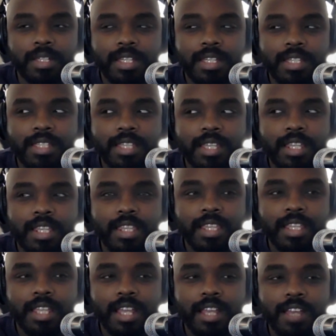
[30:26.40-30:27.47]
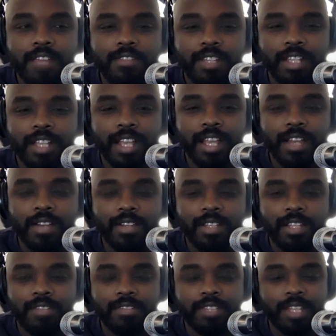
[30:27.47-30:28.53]
Is there anything that I forgot or
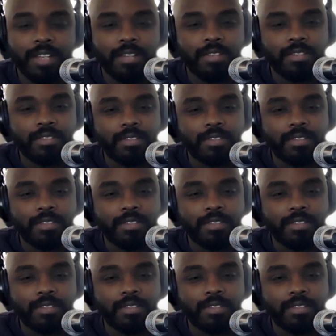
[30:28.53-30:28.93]
left out?